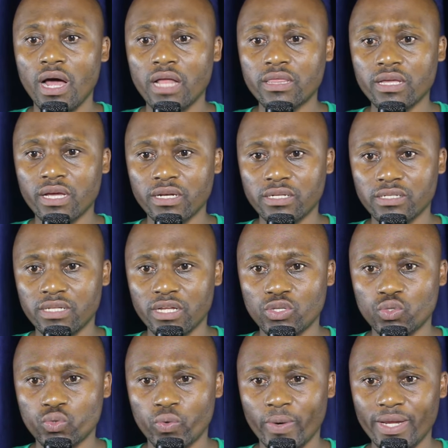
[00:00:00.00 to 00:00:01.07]
think it is the
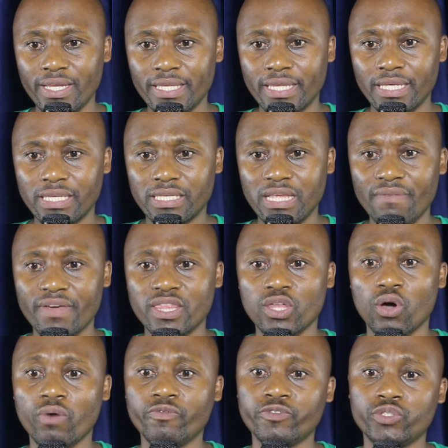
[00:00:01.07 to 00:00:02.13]
27th
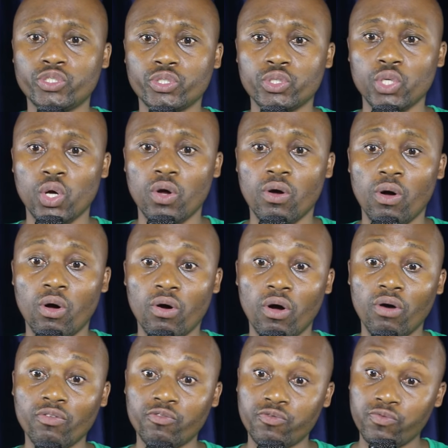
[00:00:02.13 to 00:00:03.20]

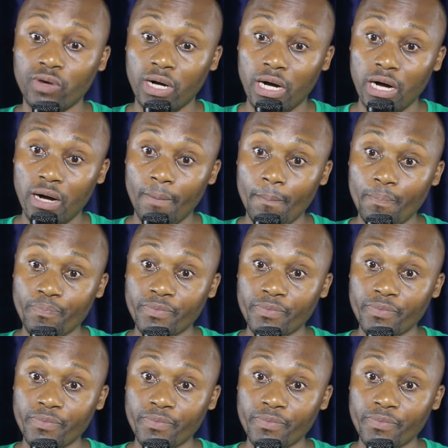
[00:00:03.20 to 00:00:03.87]
of